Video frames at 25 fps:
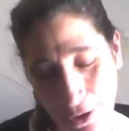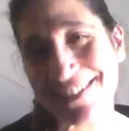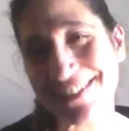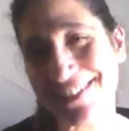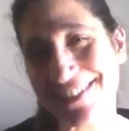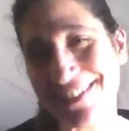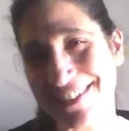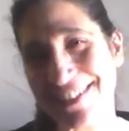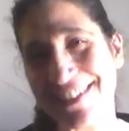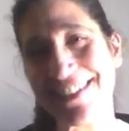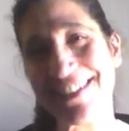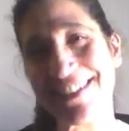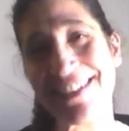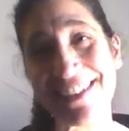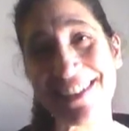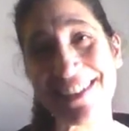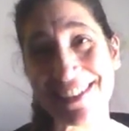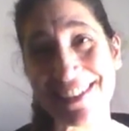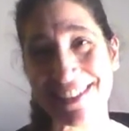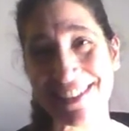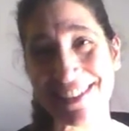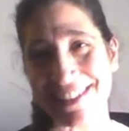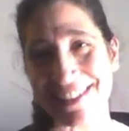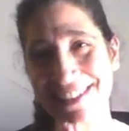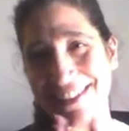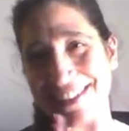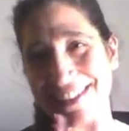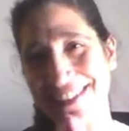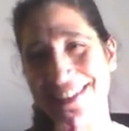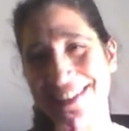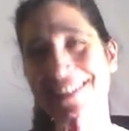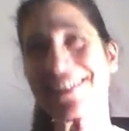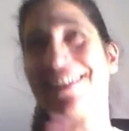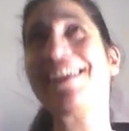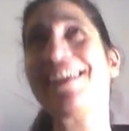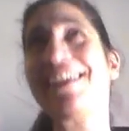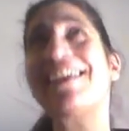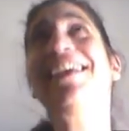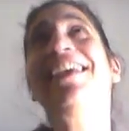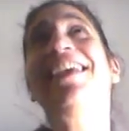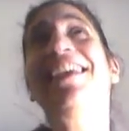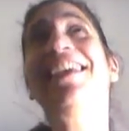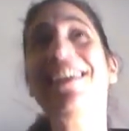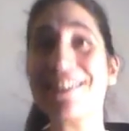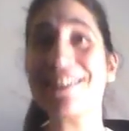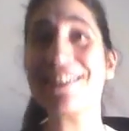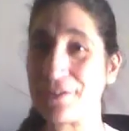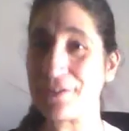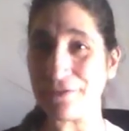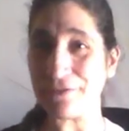Yay, it's a
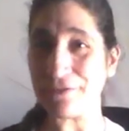Friday.